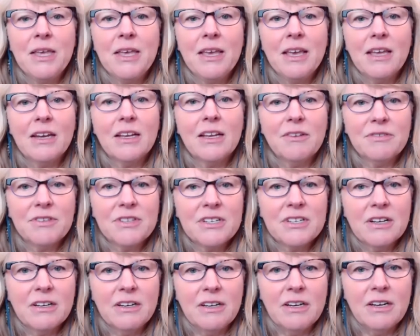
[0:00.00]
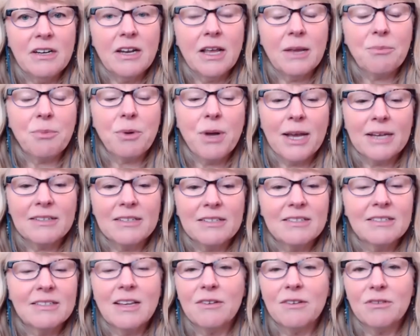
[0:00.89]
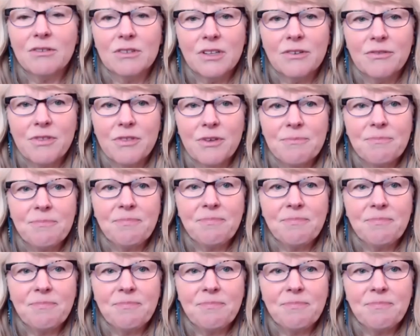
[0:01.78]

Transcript: and I have studied and I practice several of them.